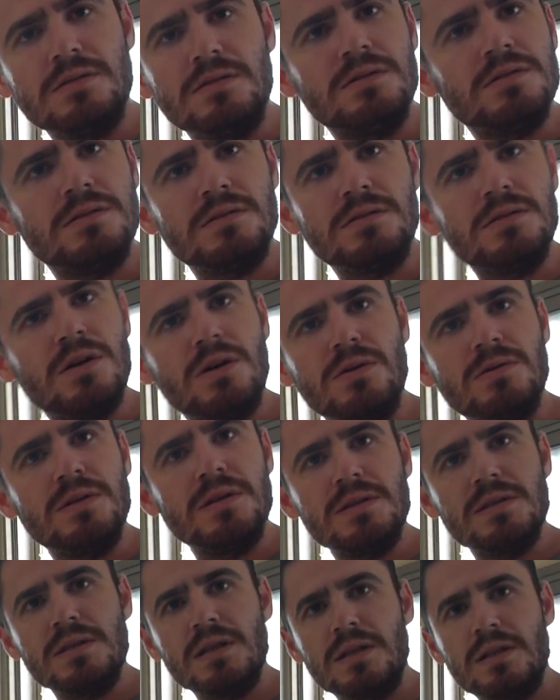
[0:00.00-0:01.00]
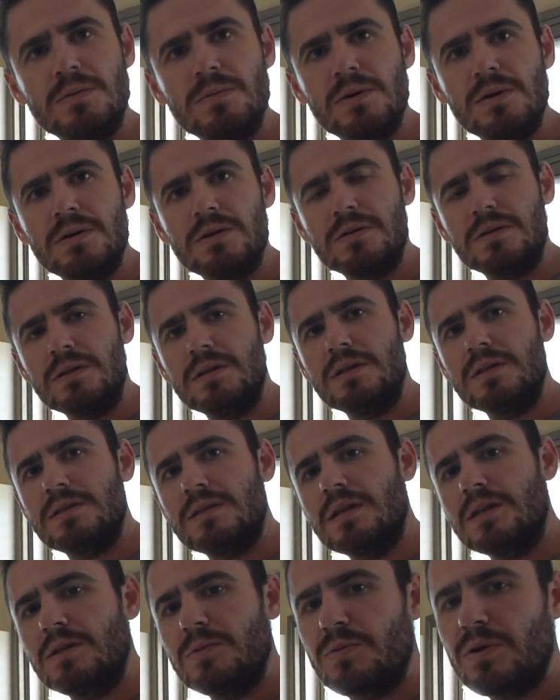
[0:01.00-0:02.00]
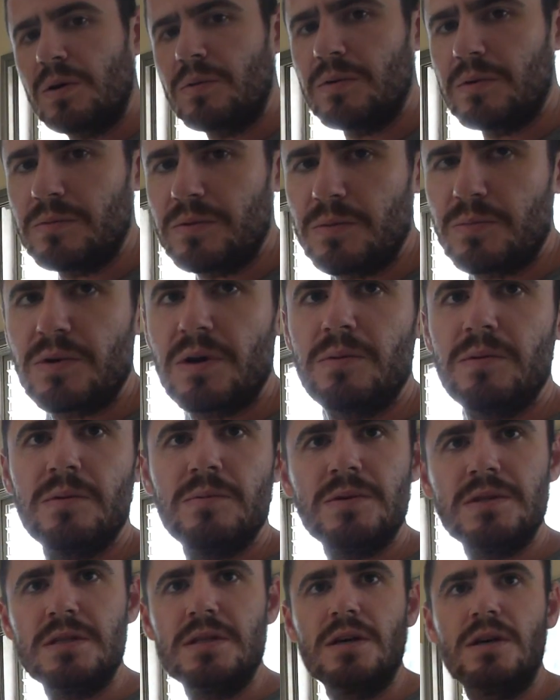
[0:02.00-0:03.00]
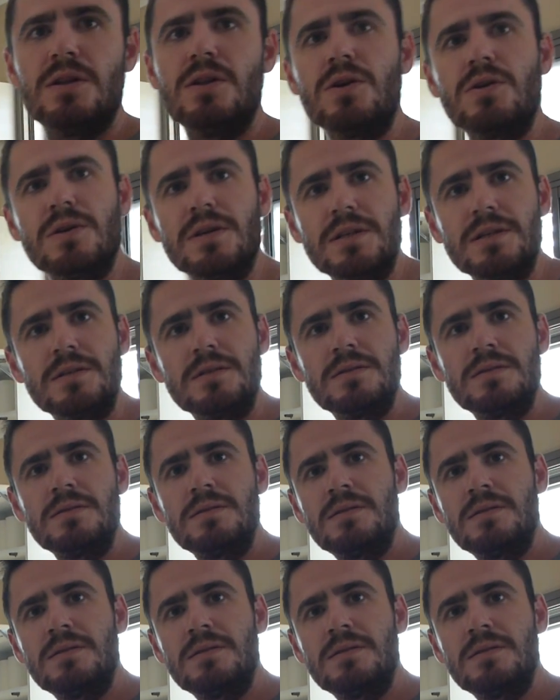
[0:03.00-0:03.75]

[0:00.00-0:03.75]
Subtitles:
No, that's not the problem. The problem is the chlorine.